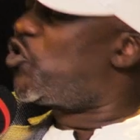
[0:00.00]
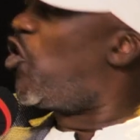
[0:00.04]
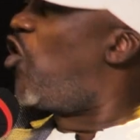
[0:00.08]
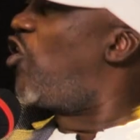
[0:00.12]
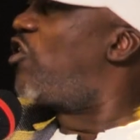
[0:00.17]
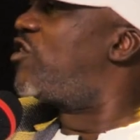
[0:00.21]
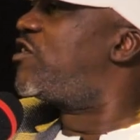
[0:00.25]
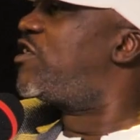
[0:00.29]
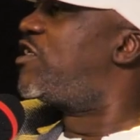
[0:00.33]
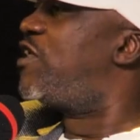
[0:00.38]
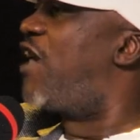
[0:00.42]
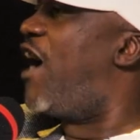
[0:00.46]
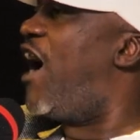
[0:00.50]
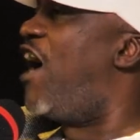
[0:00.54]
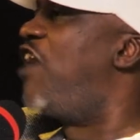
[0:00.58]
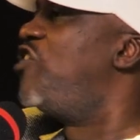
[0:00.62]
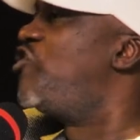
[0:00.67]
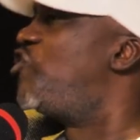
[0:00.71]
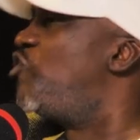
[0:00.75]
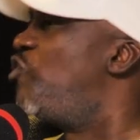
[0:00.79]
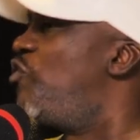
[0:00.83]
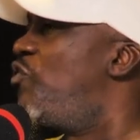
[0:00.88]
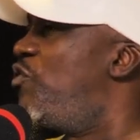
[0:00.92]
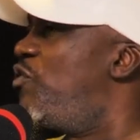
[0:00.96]
talked
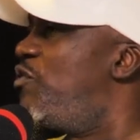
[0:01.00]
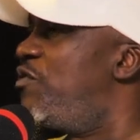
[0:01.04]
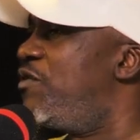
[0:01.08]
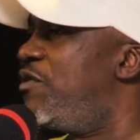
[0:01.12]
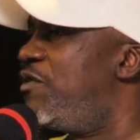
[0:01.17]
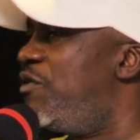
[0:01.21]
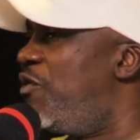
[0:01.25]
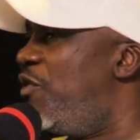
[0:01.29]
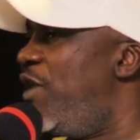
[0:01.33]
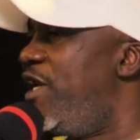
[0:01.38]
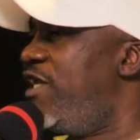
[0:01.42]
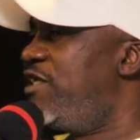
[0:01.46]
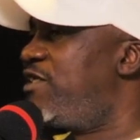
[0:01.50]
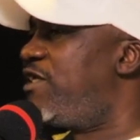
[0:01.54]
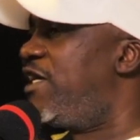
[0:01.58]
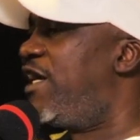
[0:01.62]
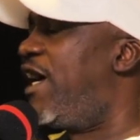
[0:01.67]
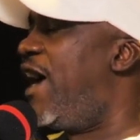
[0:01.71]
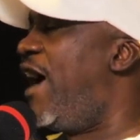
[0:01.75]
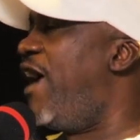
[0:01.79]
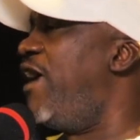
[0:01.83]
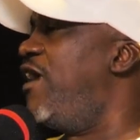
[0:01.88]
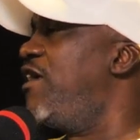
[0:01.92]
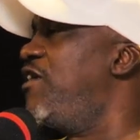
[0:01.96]
until, where is the
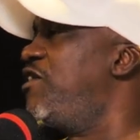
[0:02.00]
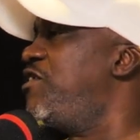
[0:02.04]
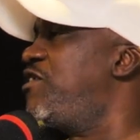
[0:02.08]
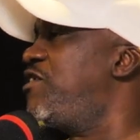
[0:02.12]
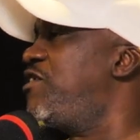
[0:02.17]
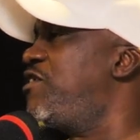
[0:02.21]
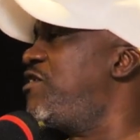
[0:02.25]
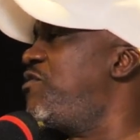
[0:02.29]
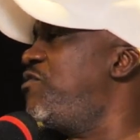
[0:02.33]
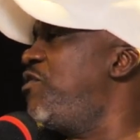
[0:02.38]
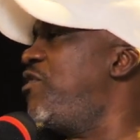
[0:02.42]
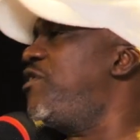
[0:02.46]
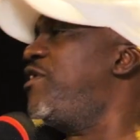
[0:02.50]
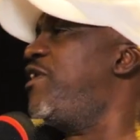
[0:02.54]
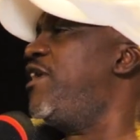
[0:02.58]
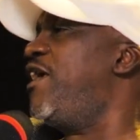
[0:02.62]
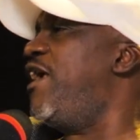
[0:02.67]
guy? He's not